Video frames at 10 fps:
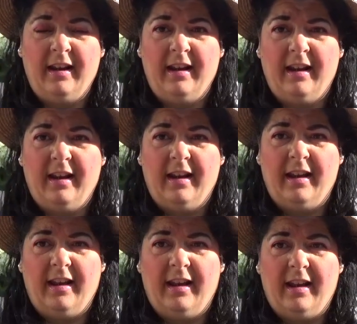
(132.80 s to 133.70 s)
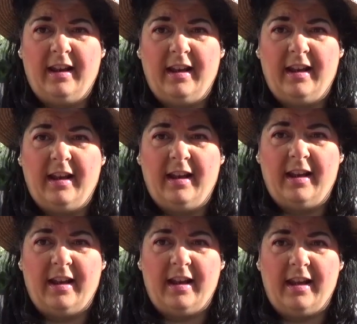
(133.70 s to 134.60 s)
(silence)